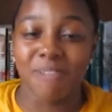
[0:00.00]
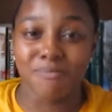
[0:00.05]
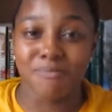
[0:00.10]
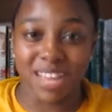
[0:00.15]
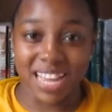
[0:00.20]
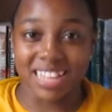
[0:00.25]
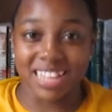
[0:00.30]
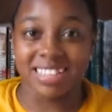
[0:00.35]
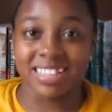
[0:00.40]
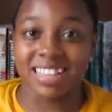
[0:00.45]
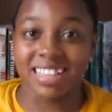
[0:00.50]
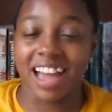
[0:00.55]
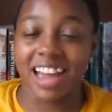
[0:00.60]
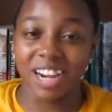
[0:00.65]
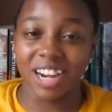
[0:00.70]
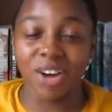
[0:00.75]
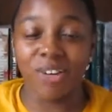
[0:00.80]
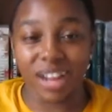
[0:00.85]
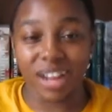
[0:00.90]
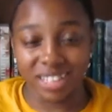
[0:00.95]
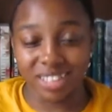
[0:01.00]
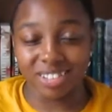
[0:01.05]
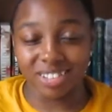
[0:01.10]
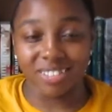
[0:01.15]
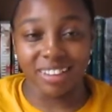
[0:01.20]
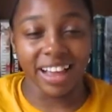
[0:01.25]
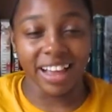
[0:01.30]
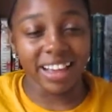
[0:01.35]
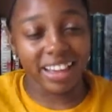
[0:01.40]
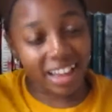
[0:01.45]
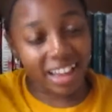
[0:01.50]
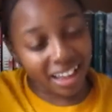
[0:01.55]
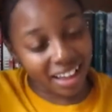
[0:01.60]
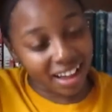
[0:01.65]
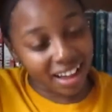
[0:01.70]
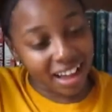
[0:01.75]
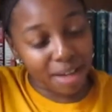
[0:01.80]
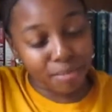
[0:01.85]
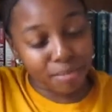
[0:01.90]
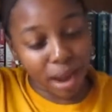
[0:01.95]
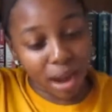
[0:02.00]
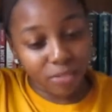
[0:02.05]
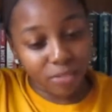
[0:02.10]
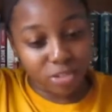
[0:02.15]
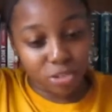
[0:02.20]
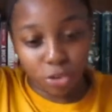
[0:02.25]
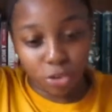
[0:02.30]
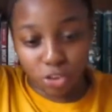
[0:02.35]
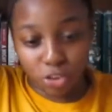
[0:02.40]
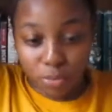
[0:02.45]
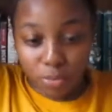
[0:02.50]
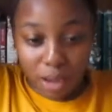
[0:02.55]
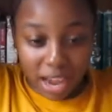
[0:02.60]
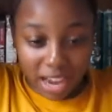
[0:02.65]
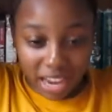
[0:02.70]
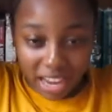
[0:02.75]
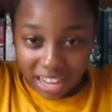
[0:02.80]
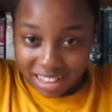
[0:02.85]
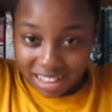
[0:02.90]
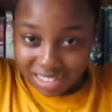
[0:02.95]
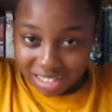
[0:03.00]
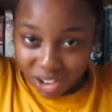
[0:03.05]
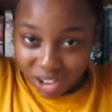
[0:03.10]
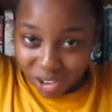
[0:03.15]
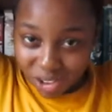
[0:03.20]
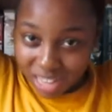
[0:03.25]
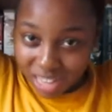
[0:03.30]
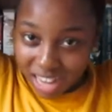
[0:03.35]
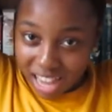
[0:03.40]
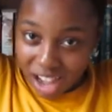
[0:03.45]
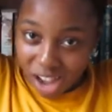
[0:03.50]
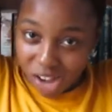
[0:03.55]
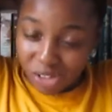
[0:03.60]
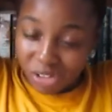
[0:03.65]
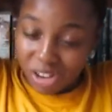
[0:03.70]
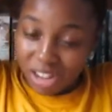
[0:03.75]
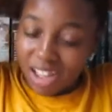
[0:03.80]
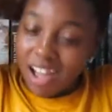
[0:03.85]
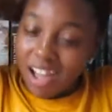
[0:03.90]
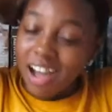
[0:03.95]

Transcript: a mess I know I do like I'm not even sure if my hair's all down